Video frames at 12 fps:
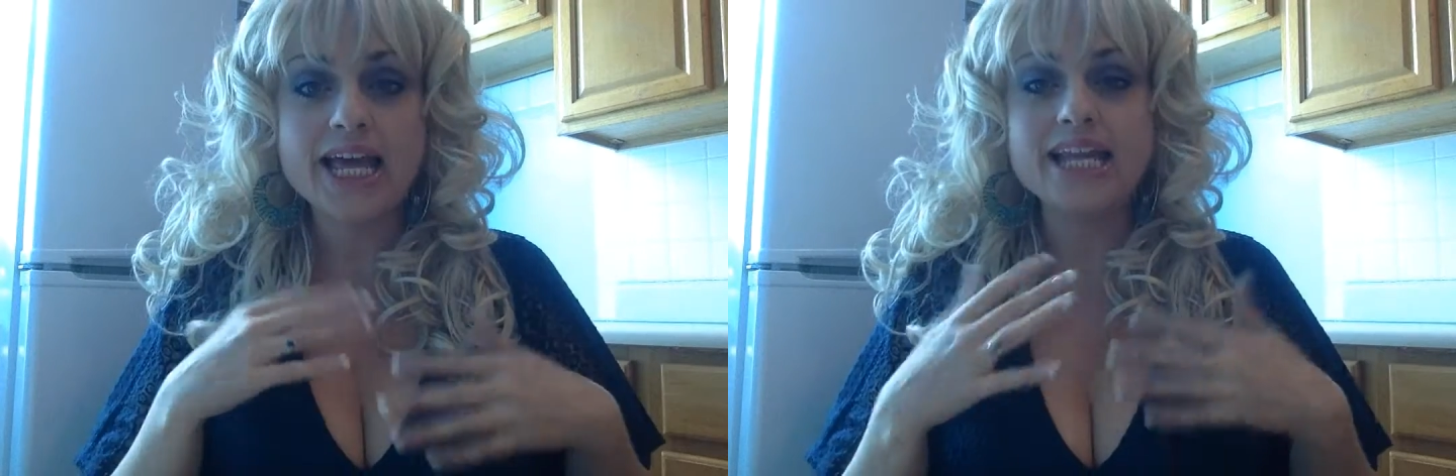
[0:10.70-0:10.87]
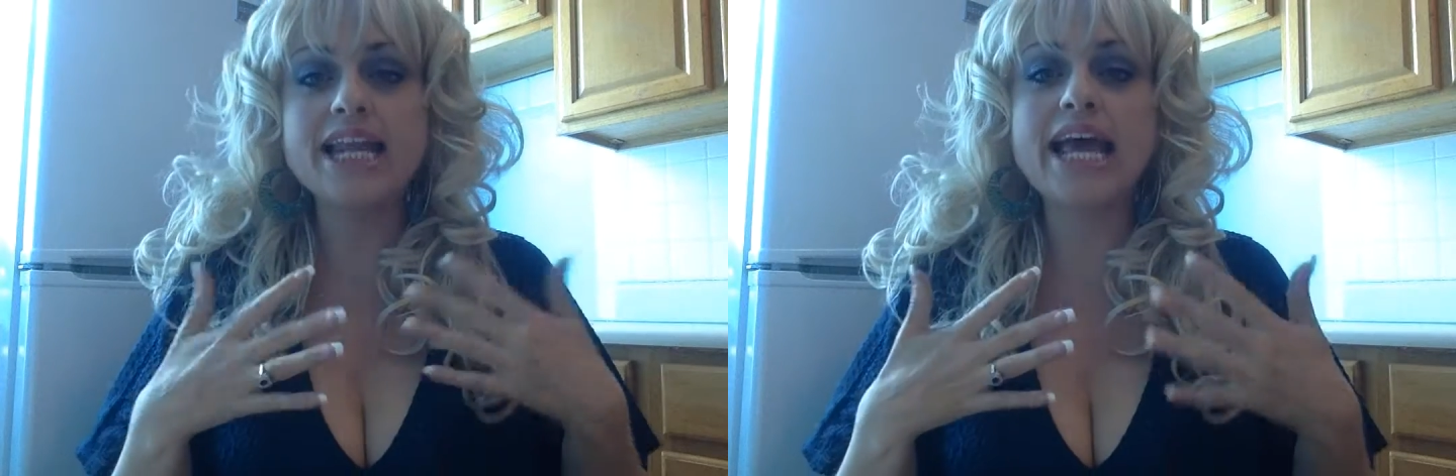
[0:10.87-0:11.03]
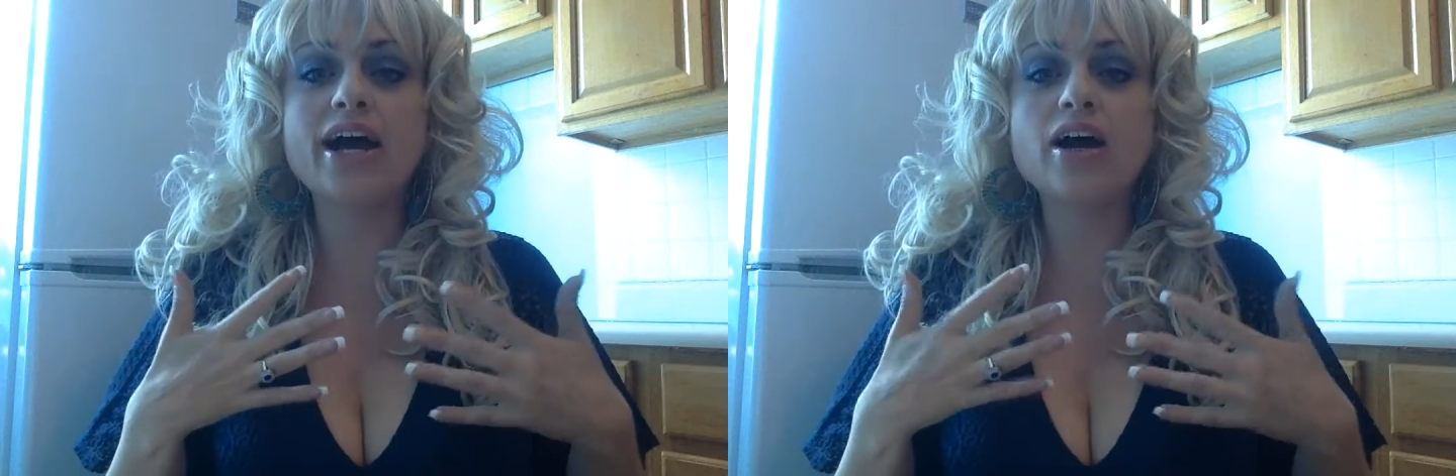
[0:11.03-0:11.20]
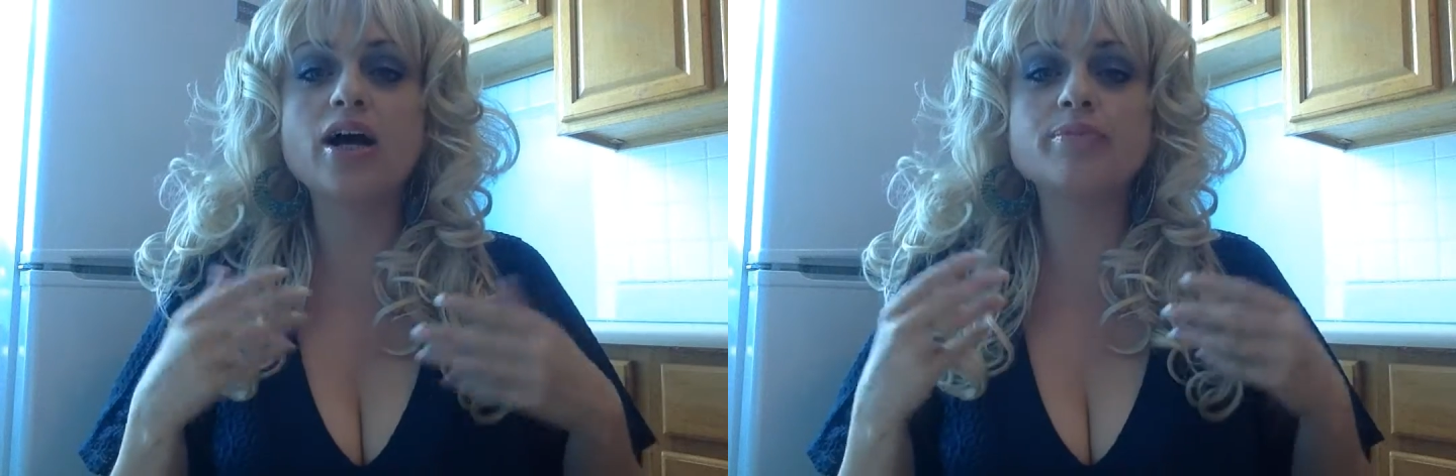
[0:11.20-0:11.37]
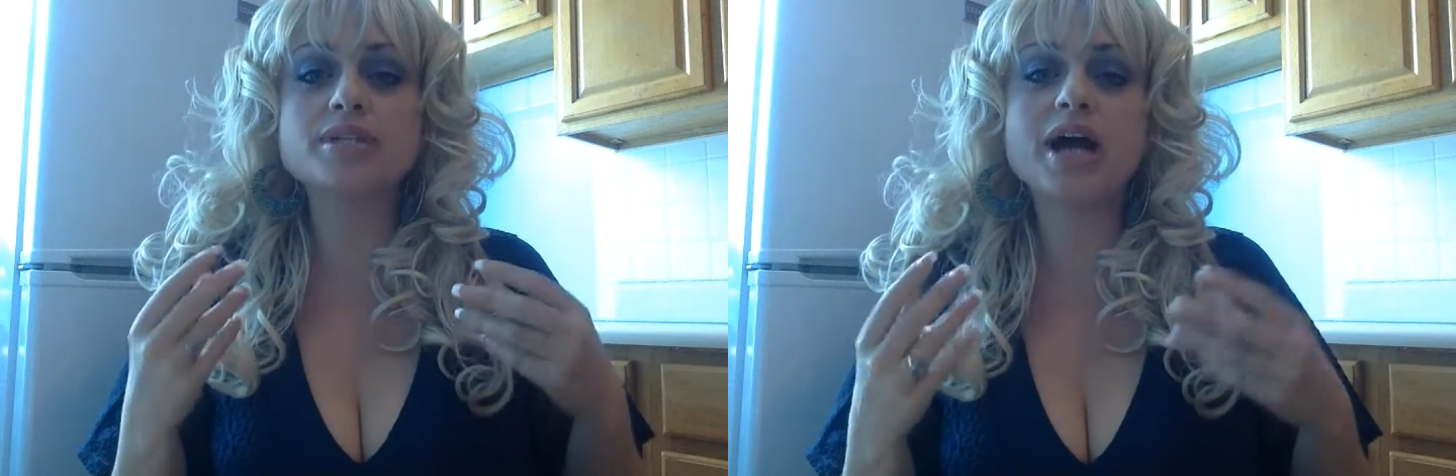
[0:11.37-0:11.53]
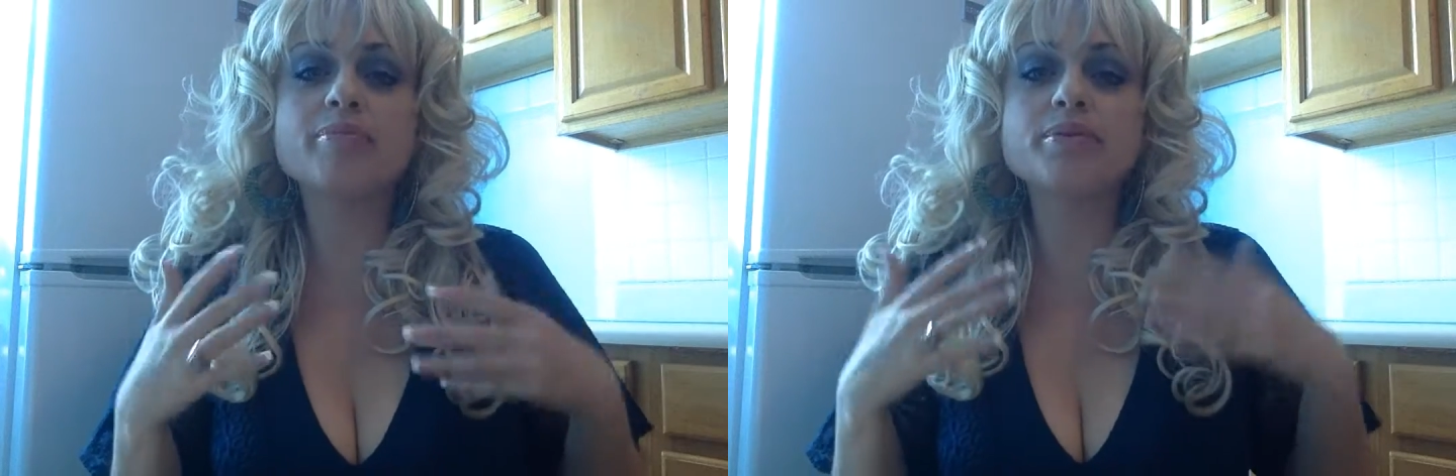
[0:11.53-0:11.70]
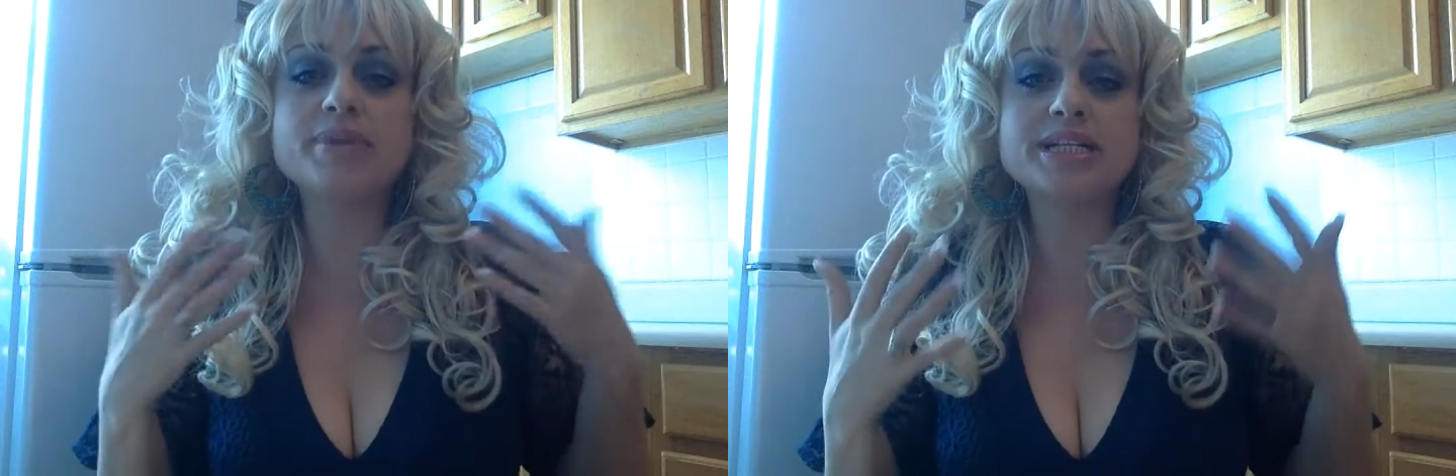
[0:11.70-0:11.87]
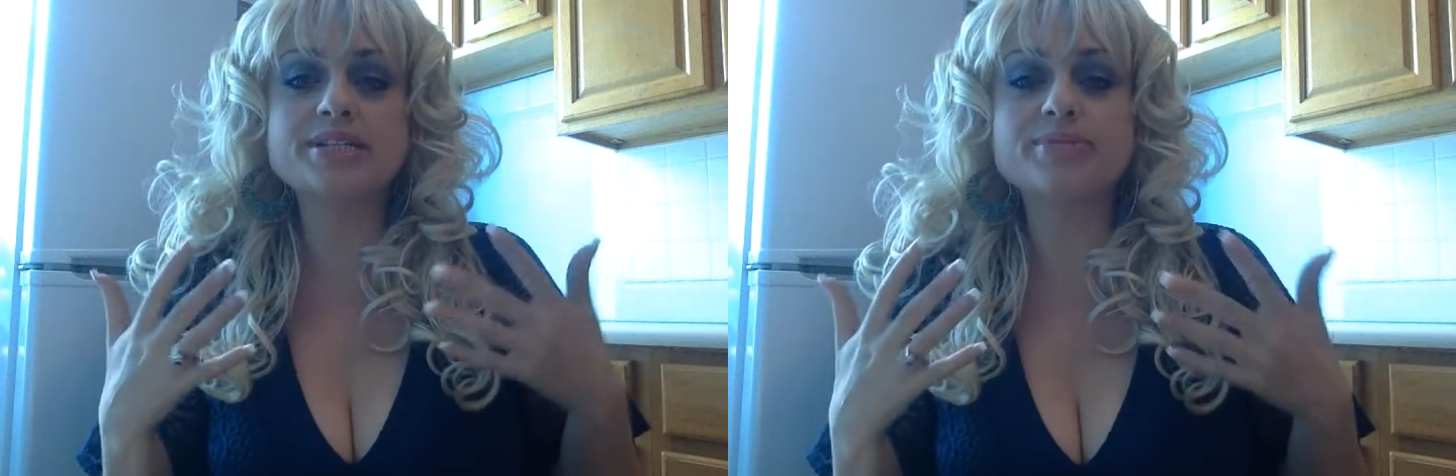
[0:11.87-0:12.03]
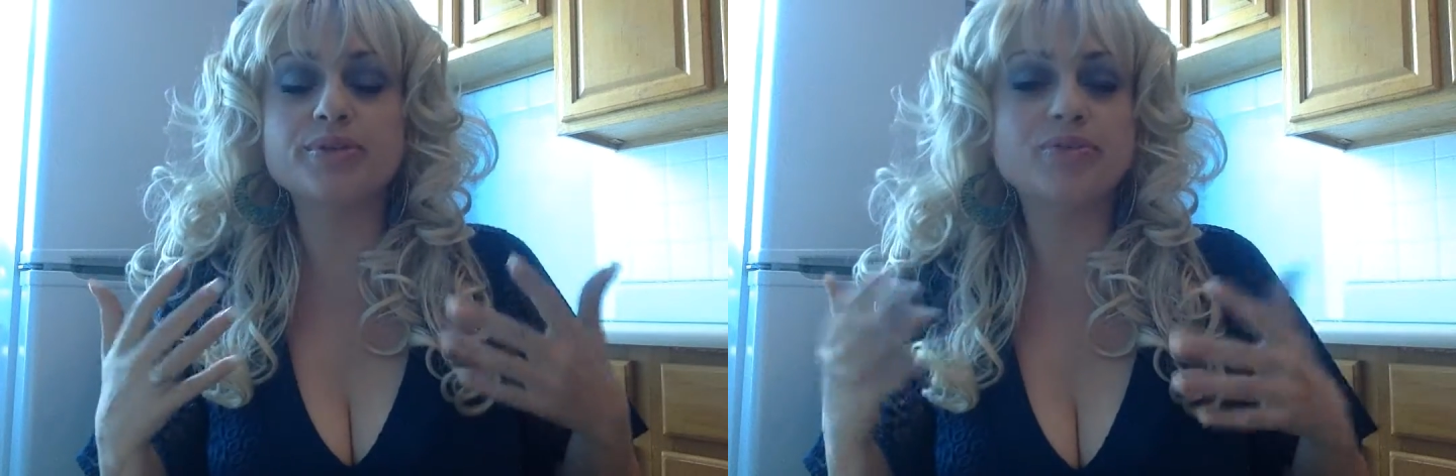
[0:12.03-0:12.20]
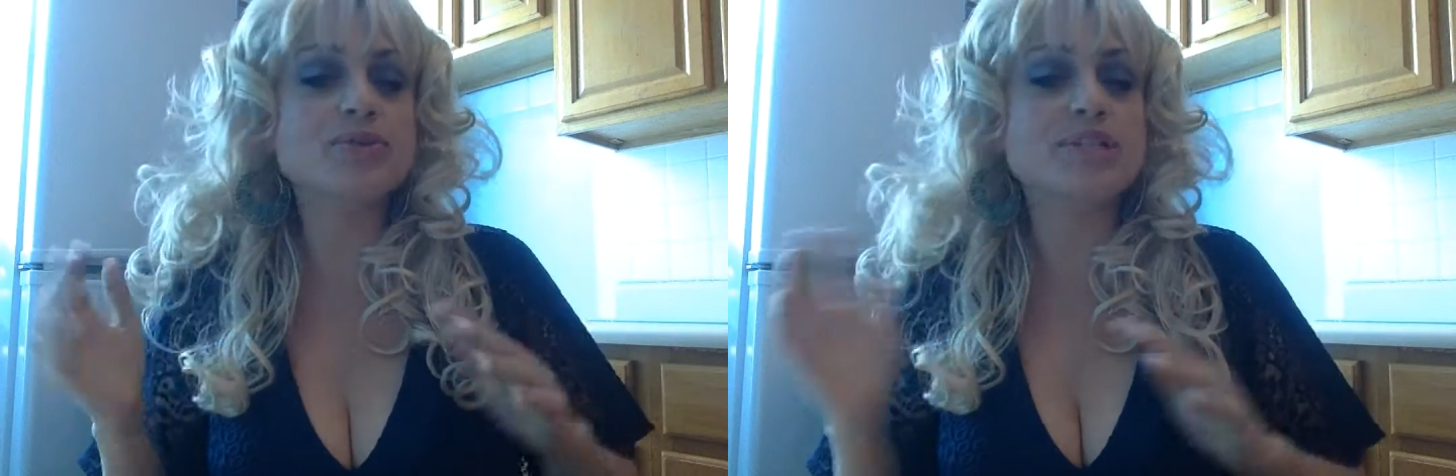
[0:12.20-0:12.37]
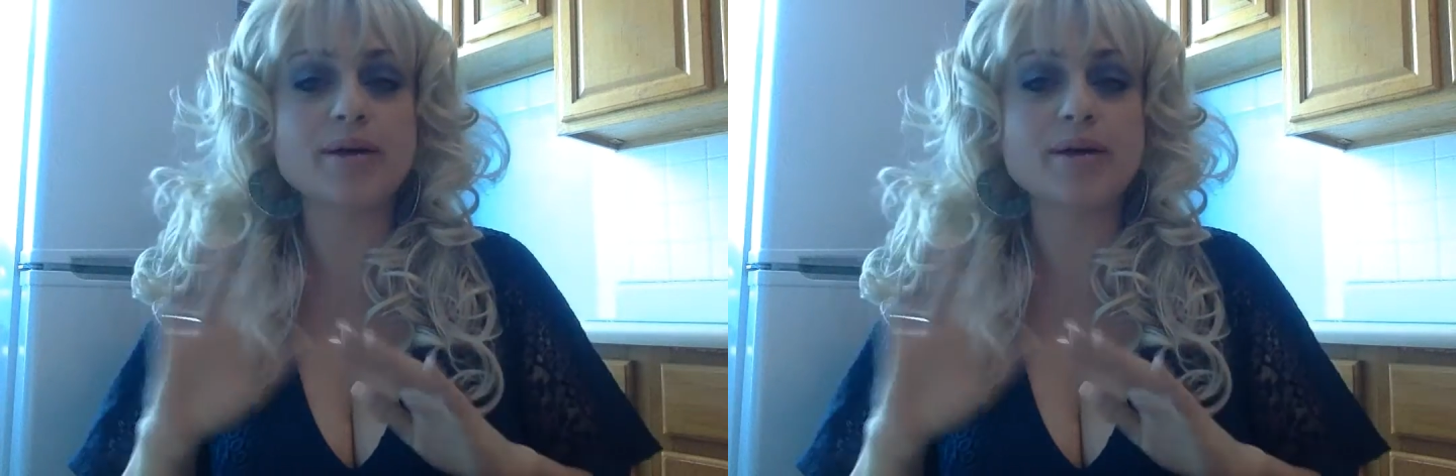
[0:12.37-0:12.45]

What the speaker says: Now, up top it may seem confusing.